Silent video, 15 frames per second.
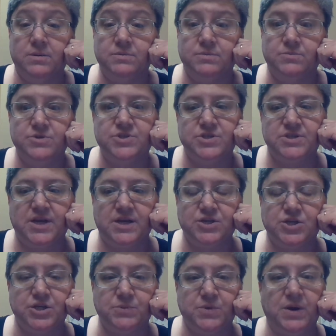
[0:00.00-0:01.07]
Which is
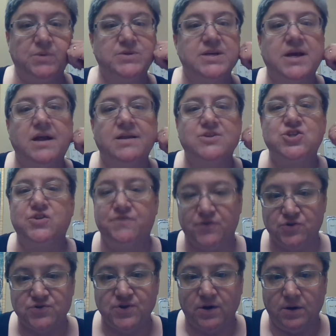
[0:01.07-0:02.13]
actually when I was in college the
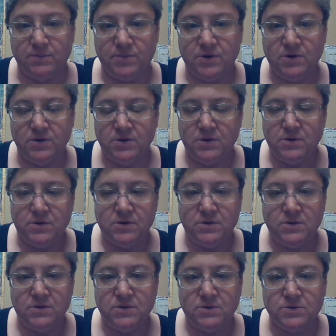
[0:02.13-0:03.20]
first time.
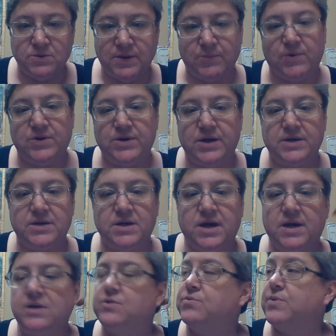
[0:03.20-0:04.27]
Well,
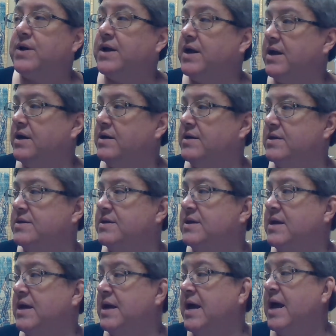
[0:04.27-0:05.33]
1983.
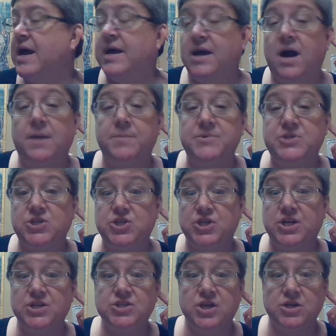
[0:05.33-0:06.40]
And composition
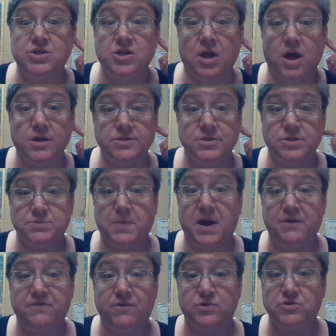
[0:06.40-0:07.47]
has changed a lot since
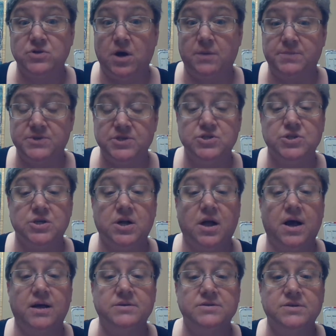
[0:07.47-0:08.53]
my first composition
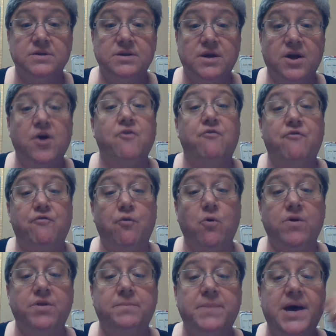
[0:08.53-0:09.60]
class.
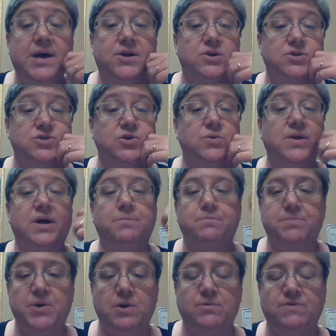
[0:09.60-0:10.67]
For the better, so that
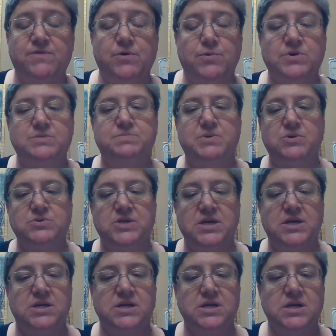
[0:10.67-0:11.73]
peer review is built
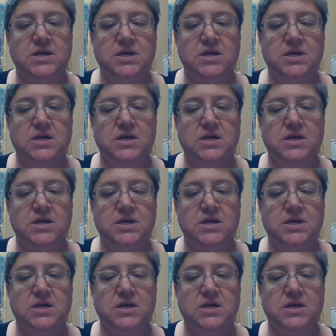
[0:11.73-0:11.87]
in.